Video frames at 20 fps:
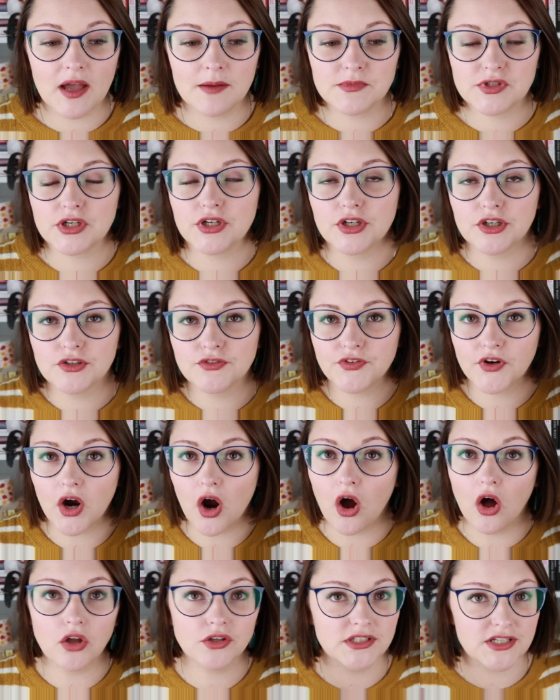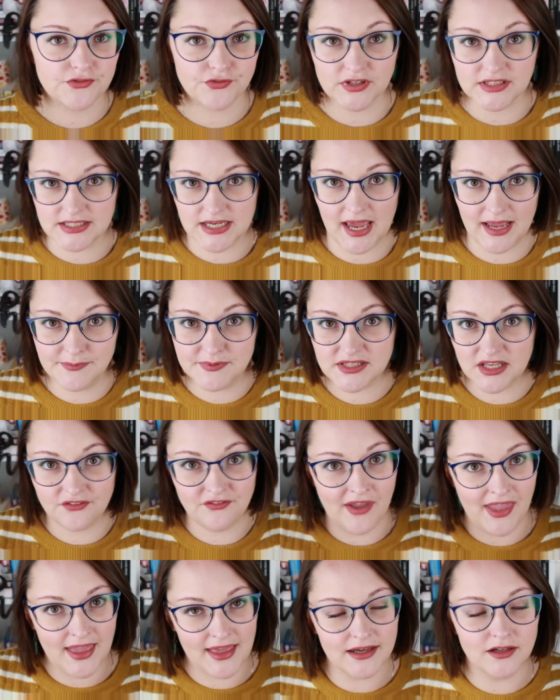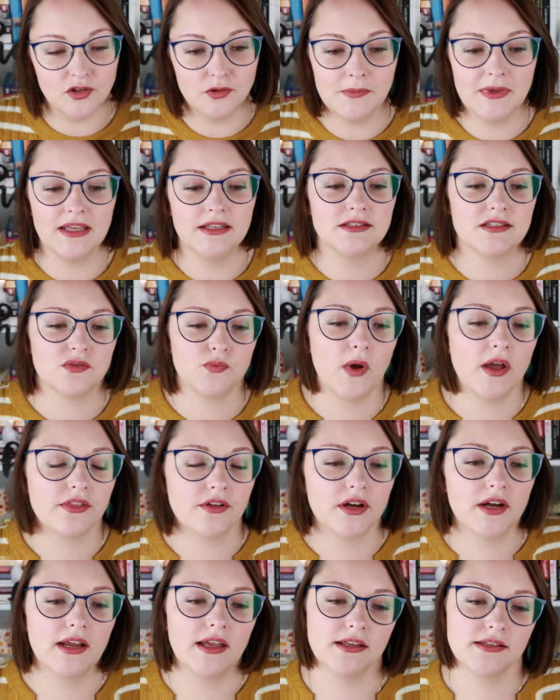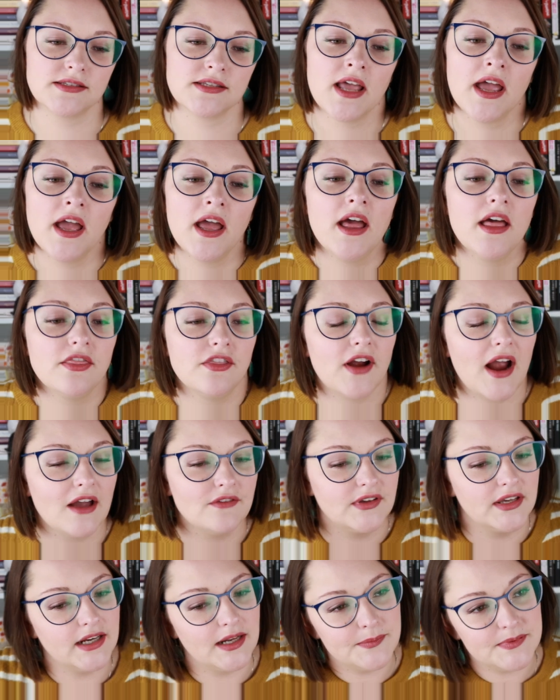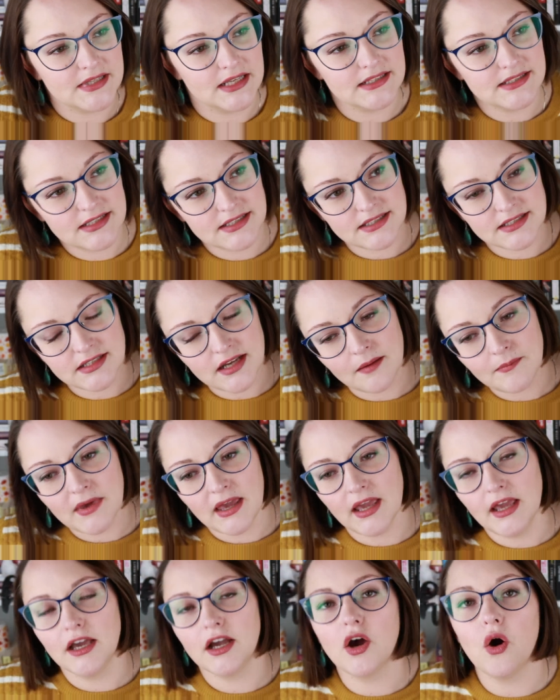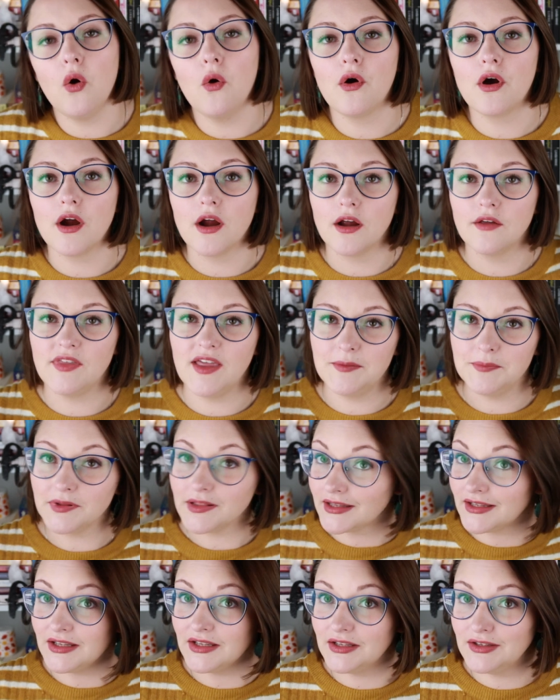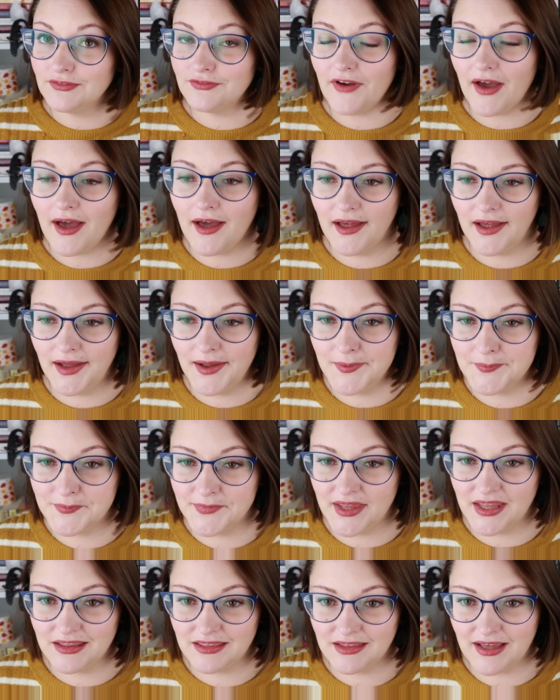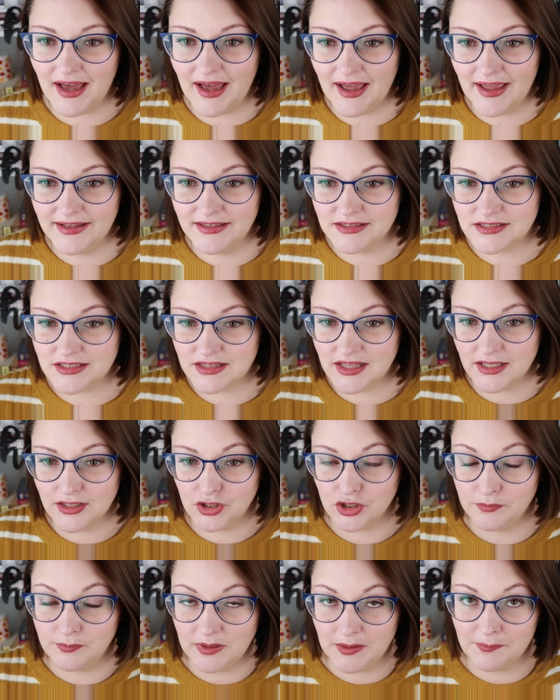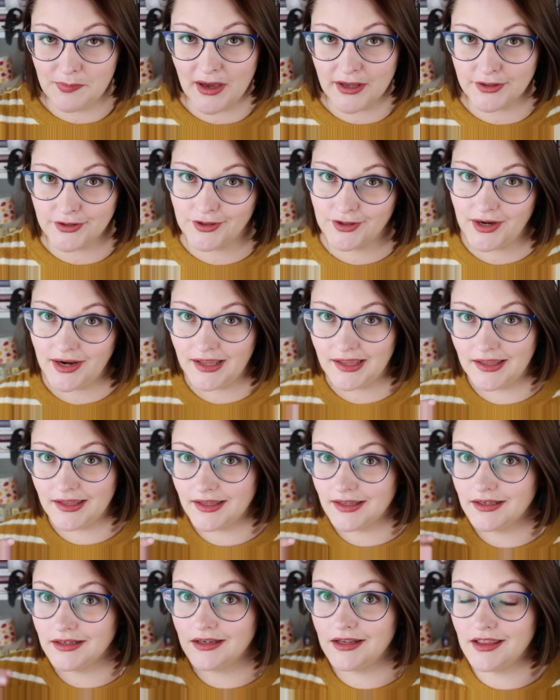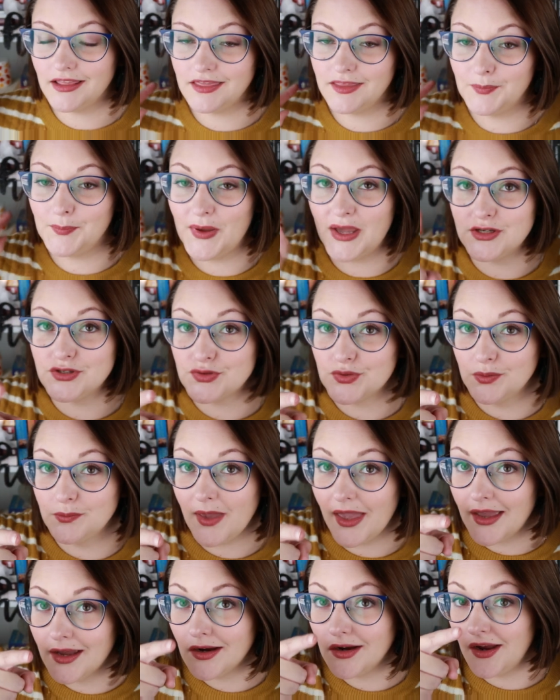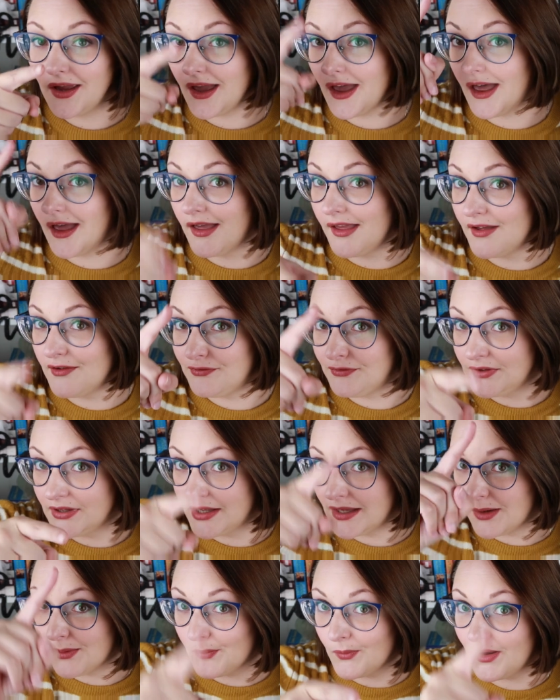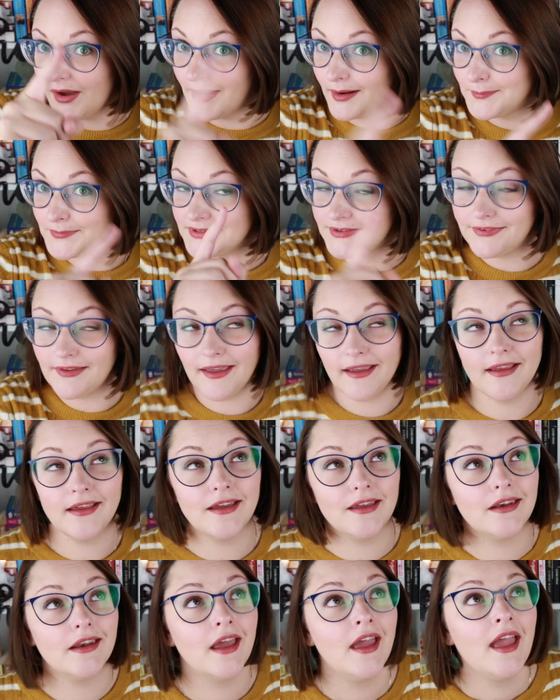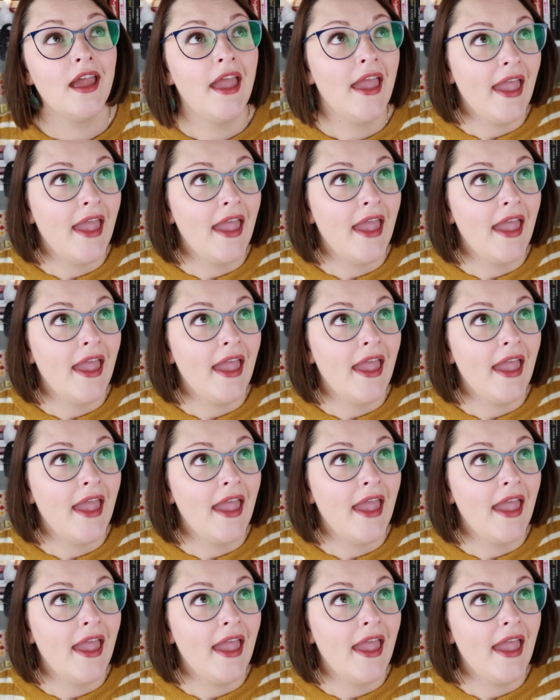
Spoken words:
come to her for all different types of ailments, whether it's they're having an upset stomach or they believe that they could be better in the bedroom area, if you get what I'm saying.